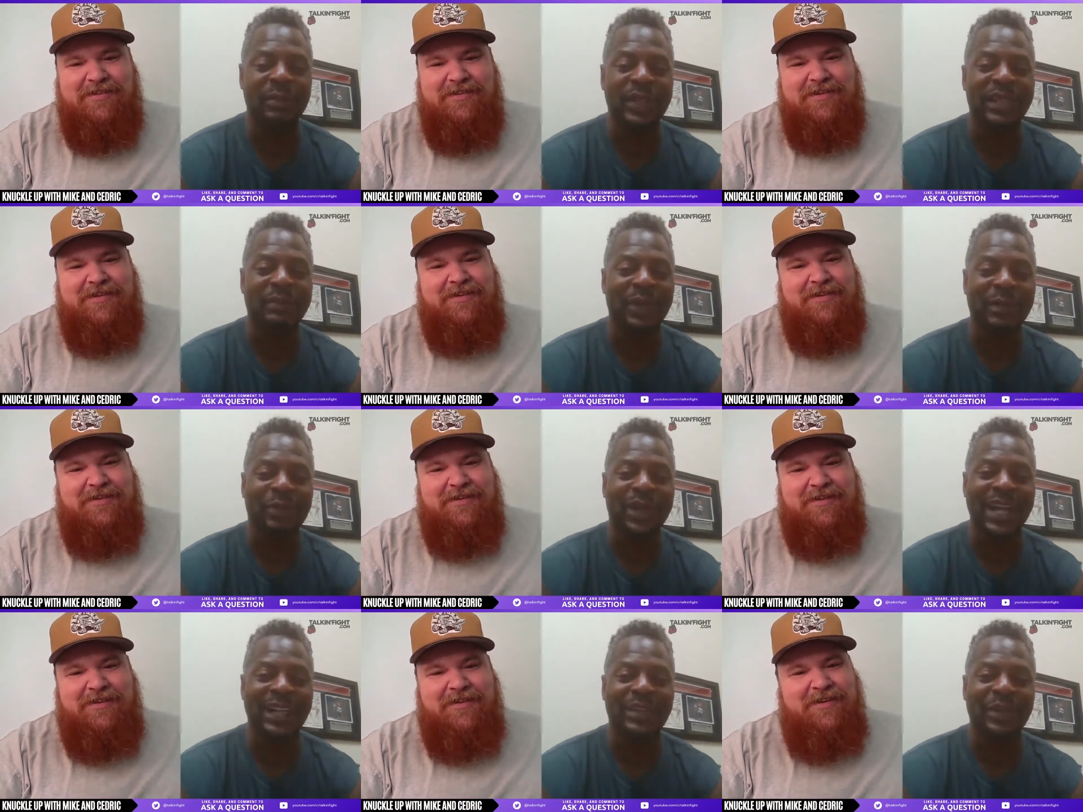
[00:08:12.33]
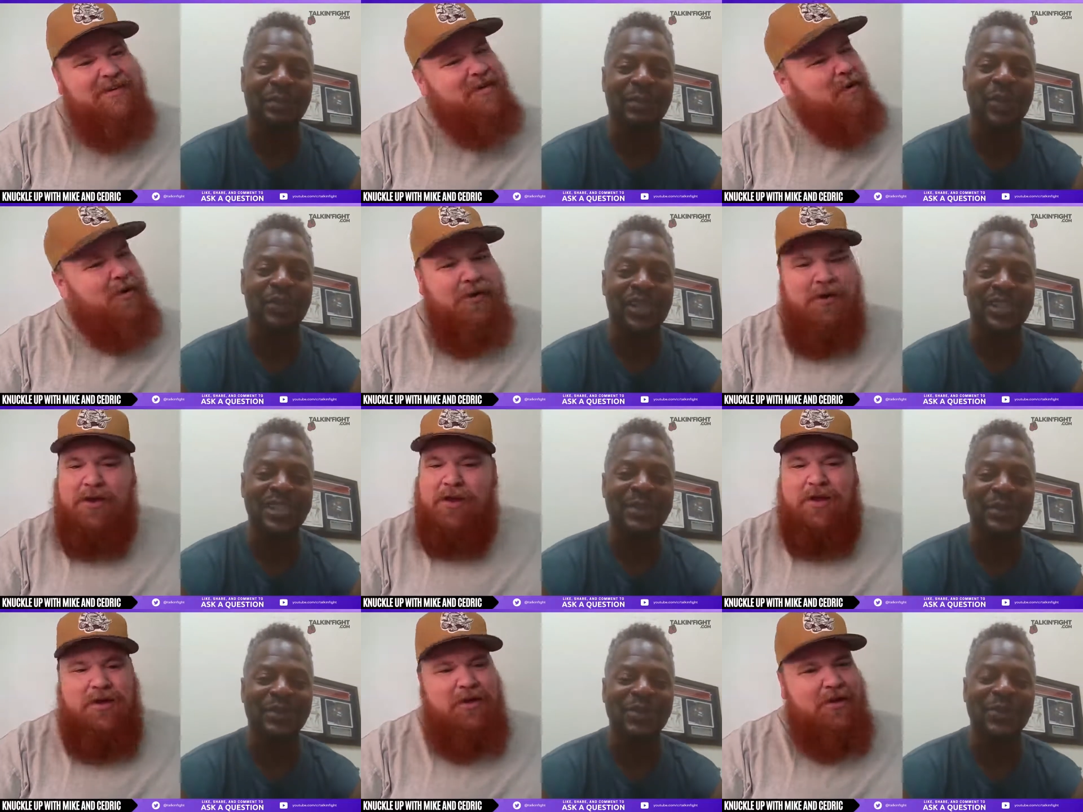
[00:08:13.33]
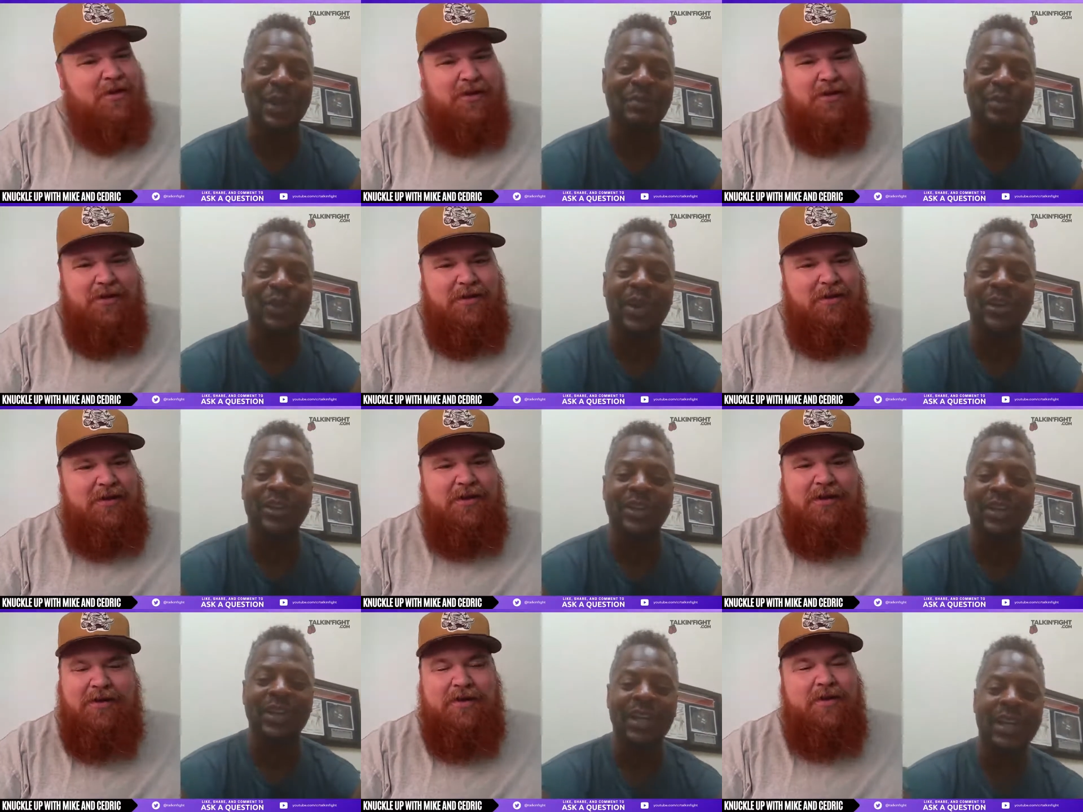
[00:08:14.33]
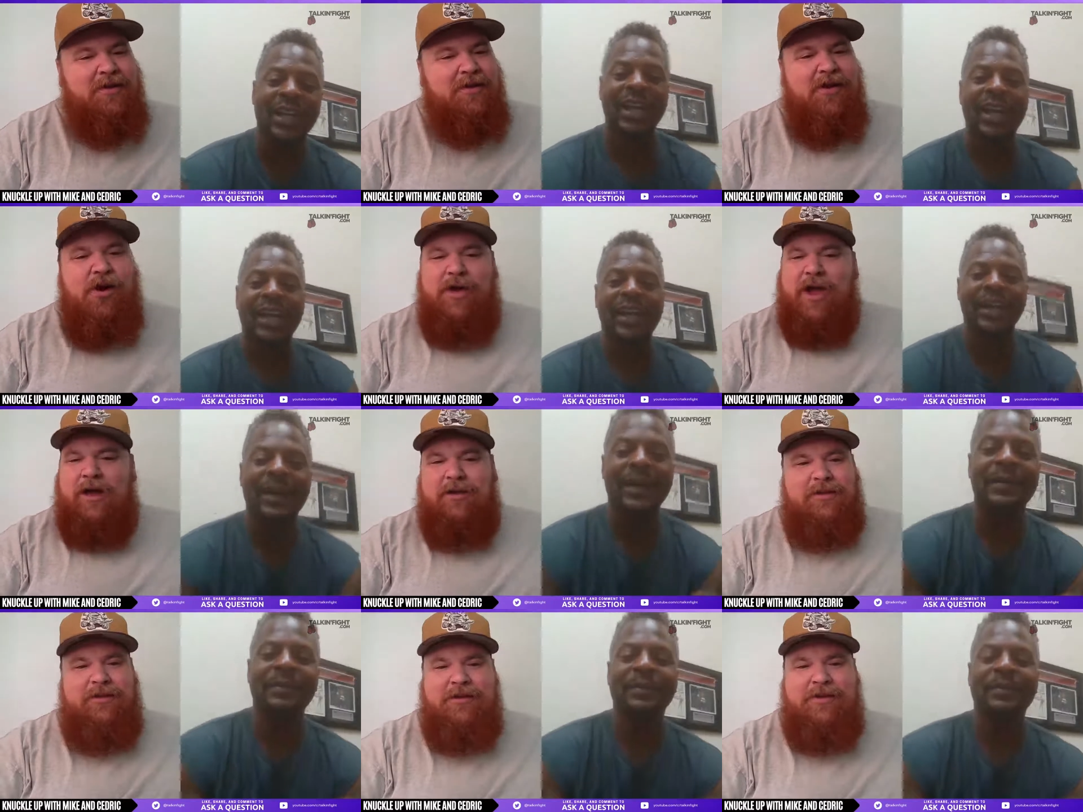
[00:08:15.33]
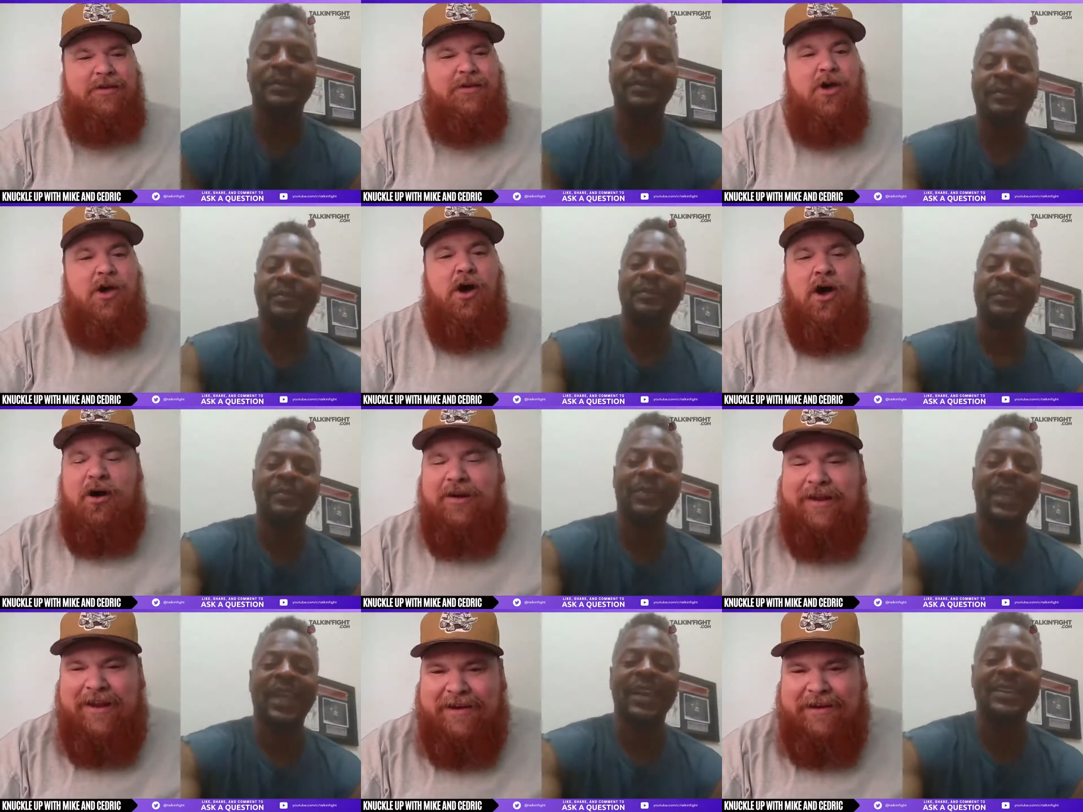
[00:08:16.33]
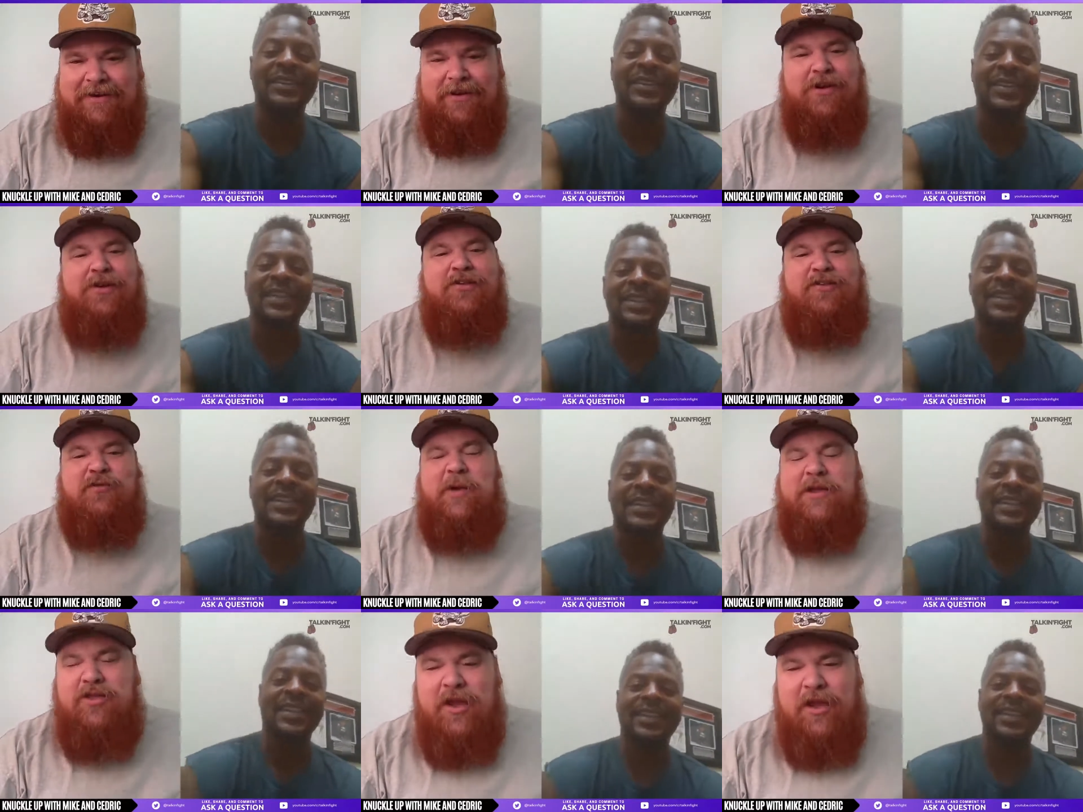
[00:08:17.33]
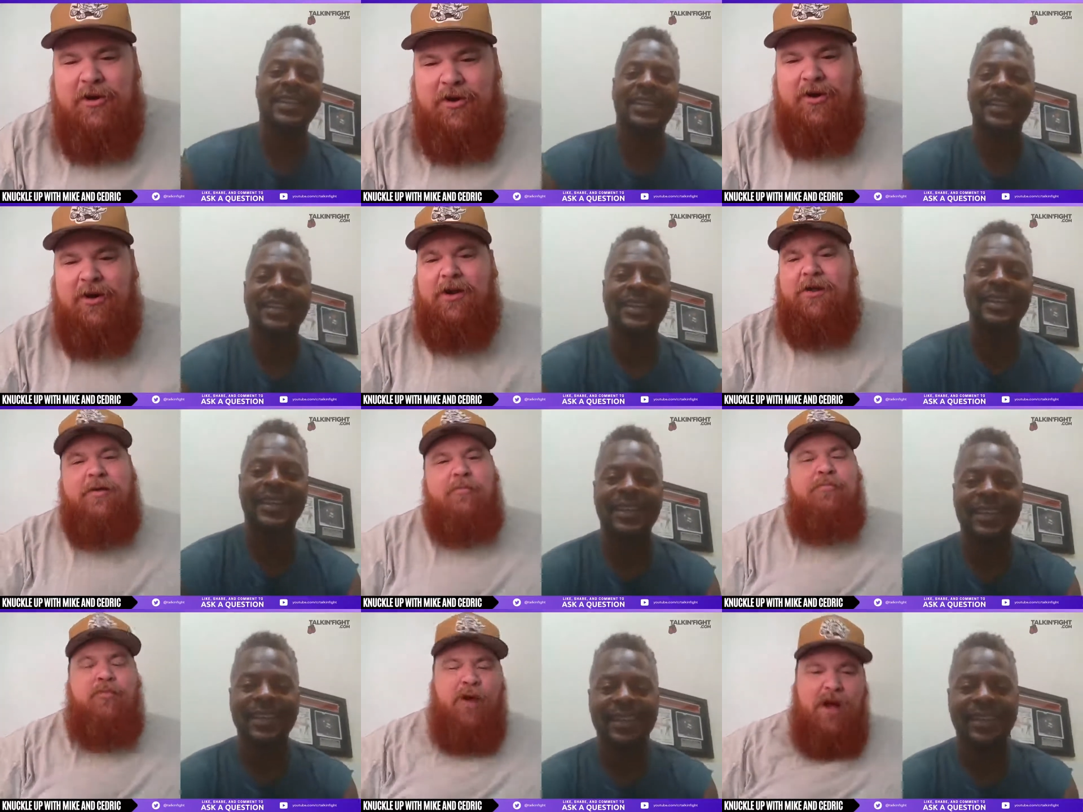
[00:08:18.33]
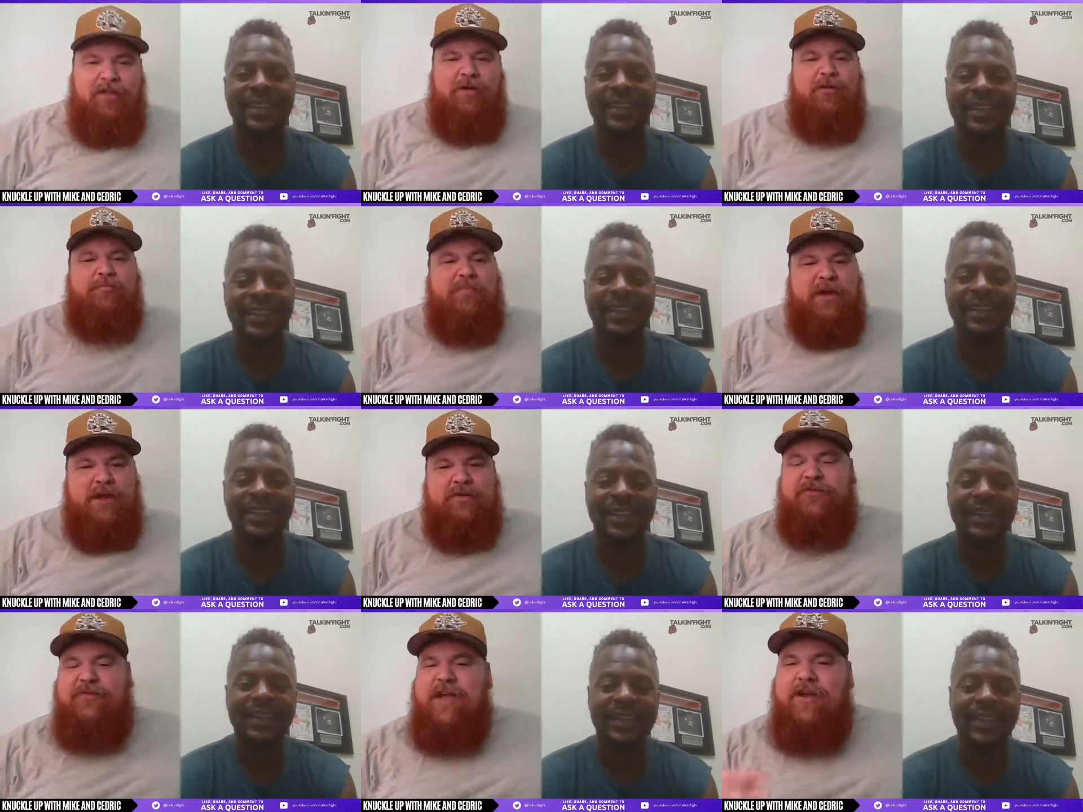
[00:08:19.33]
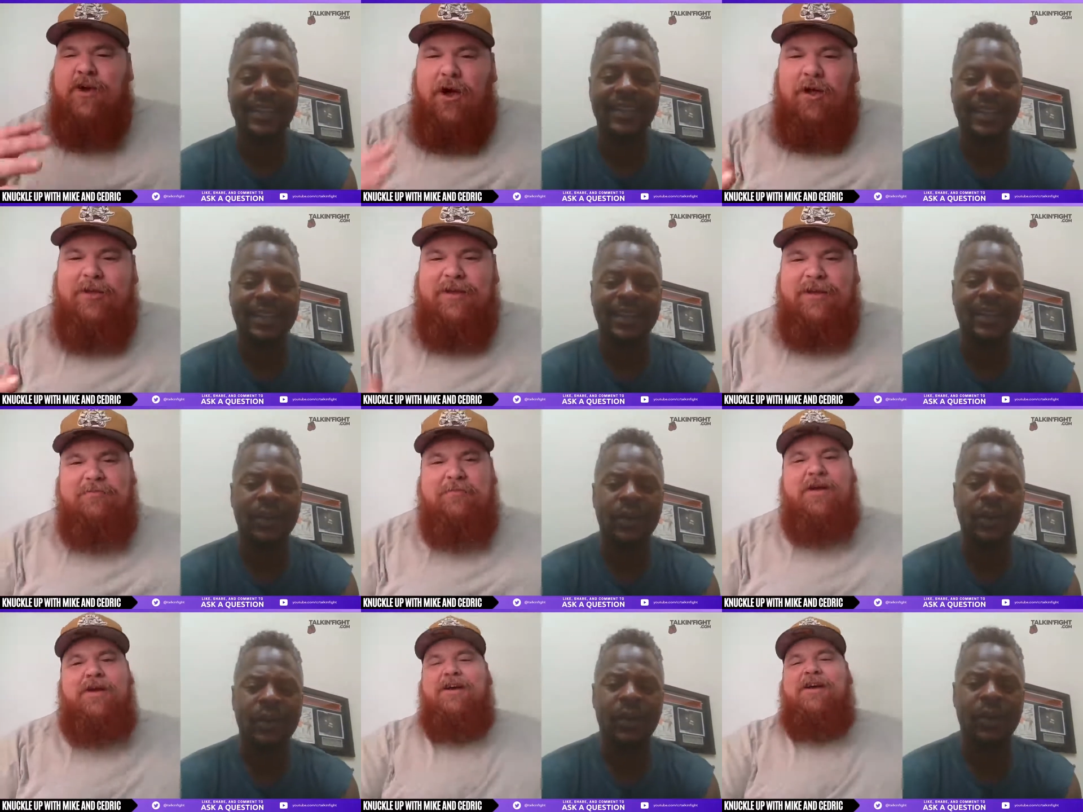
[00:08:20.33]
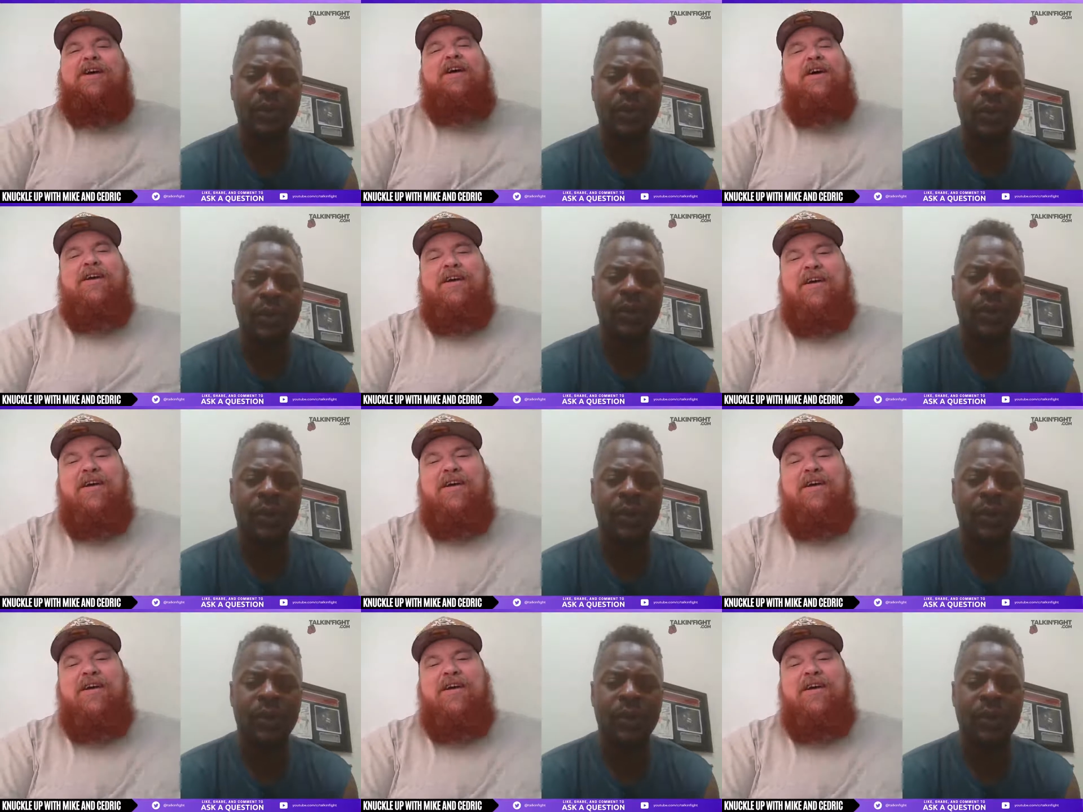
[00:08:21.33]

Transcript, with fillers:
Speaker 1: really didn't really bring that to the pro because he's a straight brawler.
Speaker 2: Um, oh yeah, yeah. Hard hitting, switch hitter, brawler, beast. They call him.